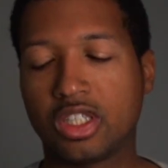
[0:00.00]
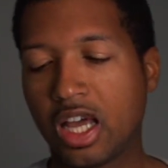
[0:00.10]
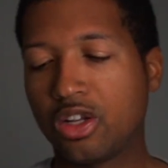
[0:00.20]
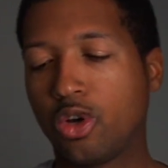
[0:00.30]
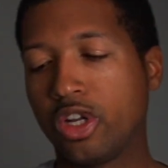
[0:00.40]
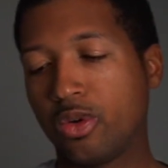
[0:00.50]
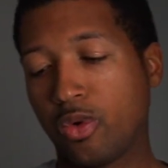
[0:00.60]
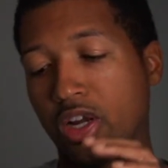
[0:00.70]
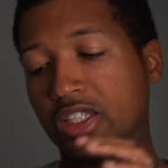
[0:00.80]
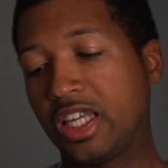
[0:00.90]
downloaded,
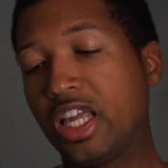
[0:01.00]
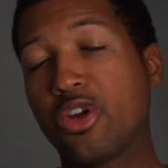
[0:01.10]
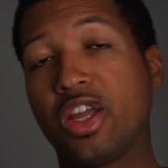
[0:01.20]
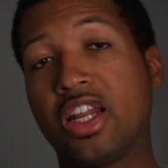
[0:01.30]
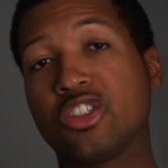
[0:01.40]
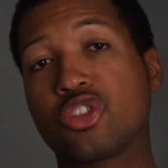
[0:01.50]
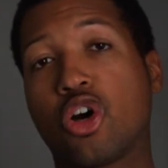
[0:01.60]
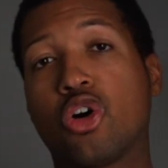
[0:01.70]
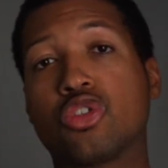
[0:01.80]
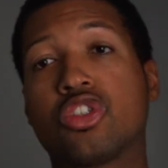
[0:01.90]
whereas here it
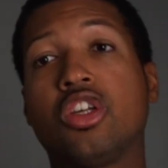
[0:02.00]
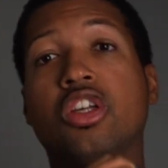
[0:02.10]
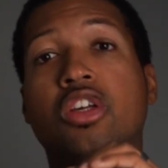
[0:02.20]
installs